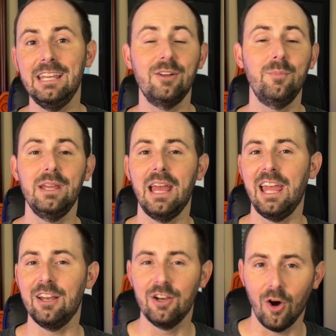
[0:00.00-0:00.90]
could be
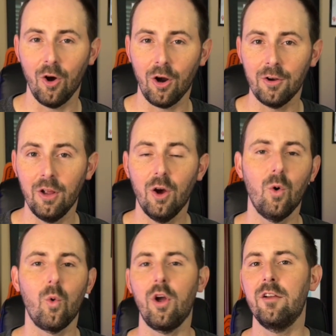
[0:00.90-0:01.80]
a guard
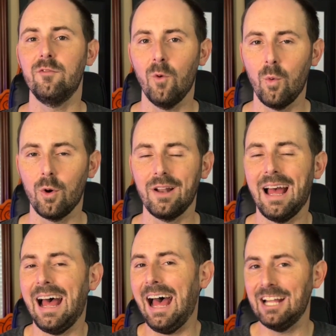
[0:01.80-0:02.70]
or a forward.
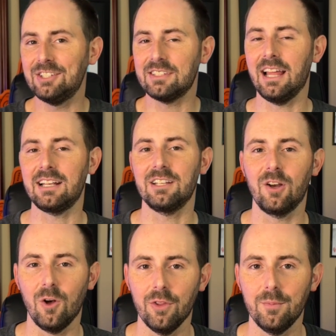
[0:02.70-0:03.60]
I just like to
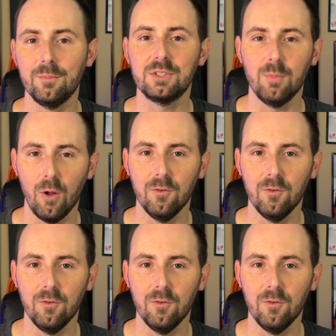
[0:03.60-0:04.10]
call them small